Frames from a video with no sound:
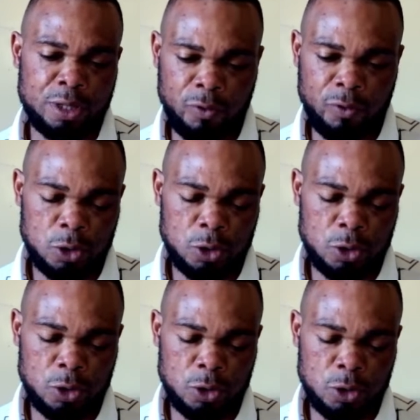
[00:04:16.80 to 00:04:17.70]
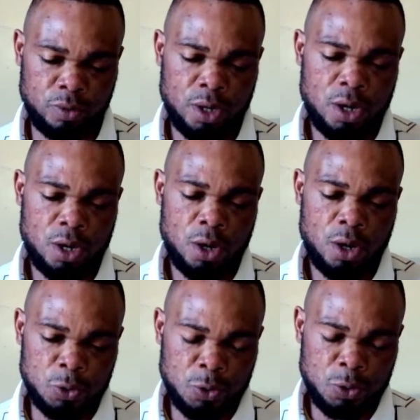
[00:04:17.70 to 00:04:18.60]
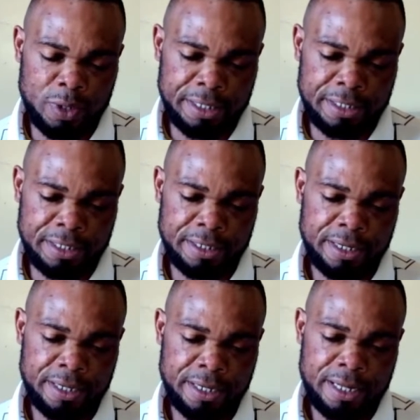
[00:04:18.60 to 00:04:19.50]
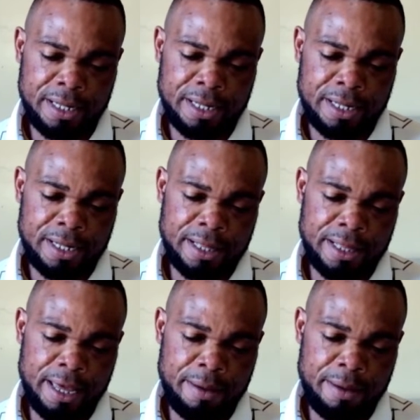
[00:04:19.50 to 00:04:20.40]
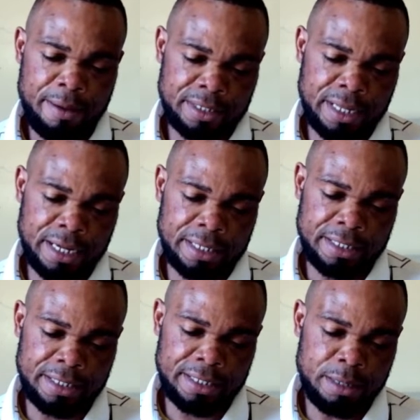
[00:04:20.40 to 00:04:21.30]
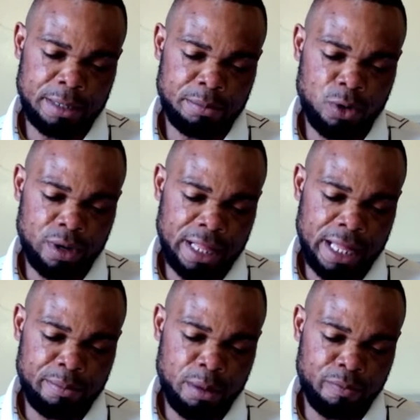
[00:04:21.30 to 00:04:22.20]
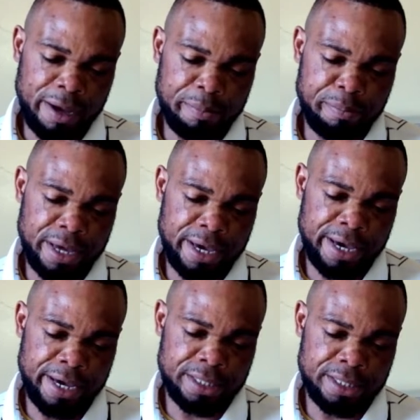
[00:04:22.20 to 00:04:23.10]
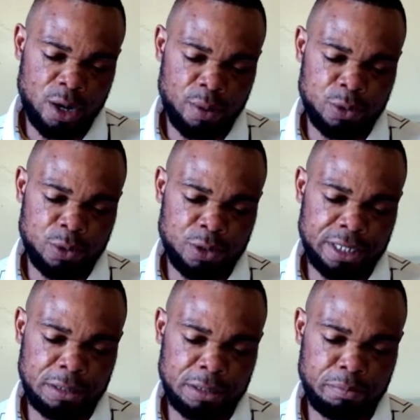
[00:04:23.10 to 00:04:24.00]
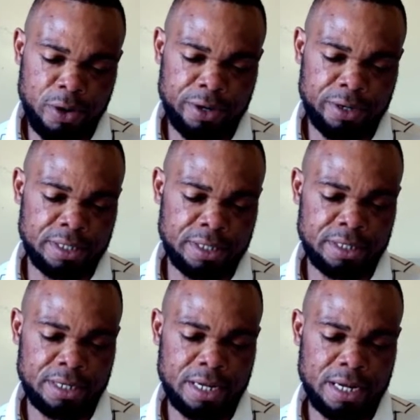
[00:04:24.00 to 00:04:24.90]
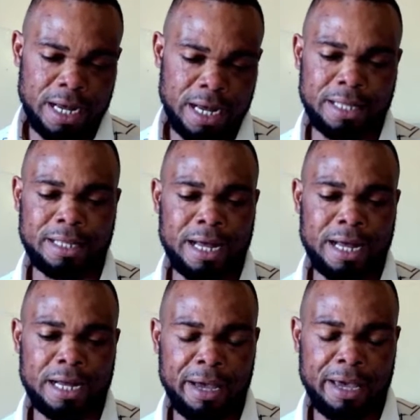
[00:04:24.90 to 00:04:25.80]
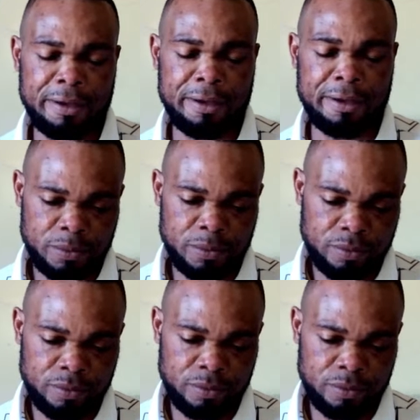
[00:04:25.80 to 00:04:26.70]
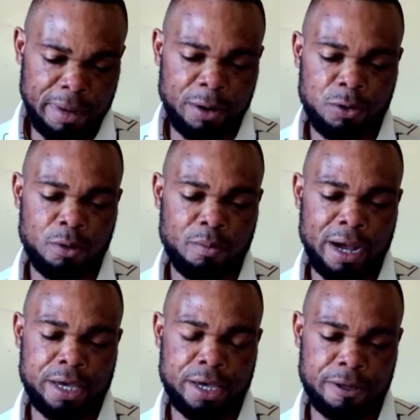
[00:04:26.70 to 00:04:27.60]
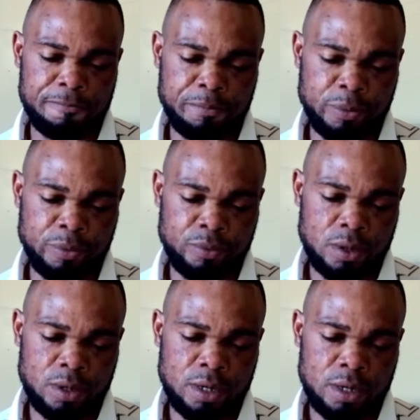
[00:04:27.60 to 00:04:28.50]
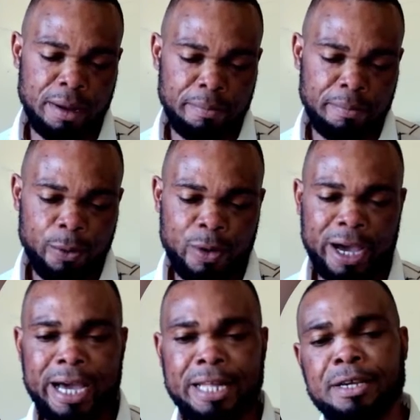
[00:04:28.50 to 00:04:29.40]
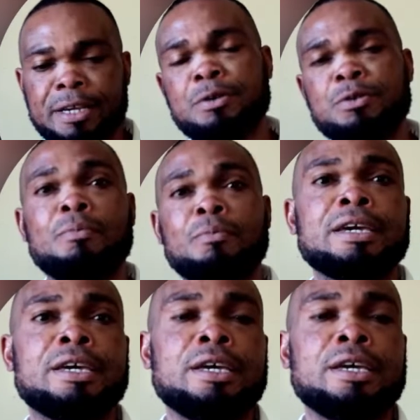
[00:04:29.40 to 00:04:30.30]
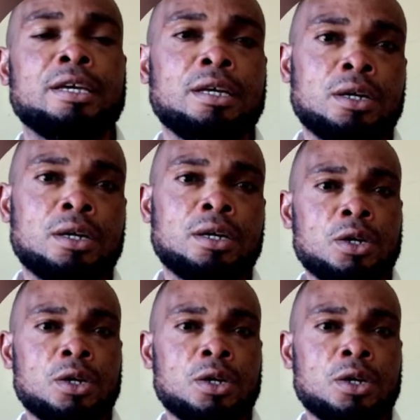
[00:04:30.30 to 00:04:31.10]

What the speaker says: move my playhead up to this point and add my Chroma key. Remember, we are adding the Chroma key to the photo and not the video for now. I will click on the